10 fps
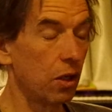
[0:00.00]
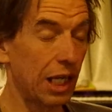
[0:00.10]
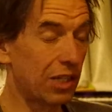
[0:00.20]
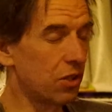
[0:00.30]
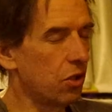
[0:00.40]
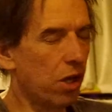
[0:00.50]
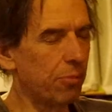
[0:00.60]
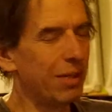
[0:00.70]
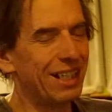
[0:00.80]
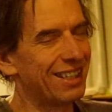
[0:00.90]
it's not
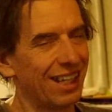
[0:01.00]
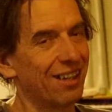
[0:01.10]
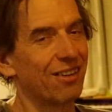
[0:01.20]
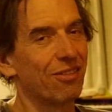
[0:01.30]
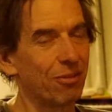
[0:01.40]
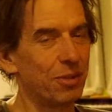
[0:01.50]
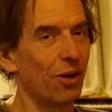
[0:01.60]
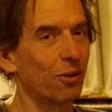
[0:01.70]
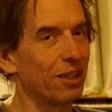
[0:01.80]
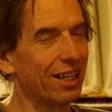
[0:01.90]
missing from the
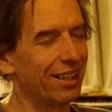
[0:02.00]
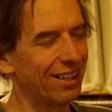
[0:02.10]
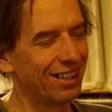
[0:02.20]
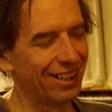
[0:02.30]
Old Latin.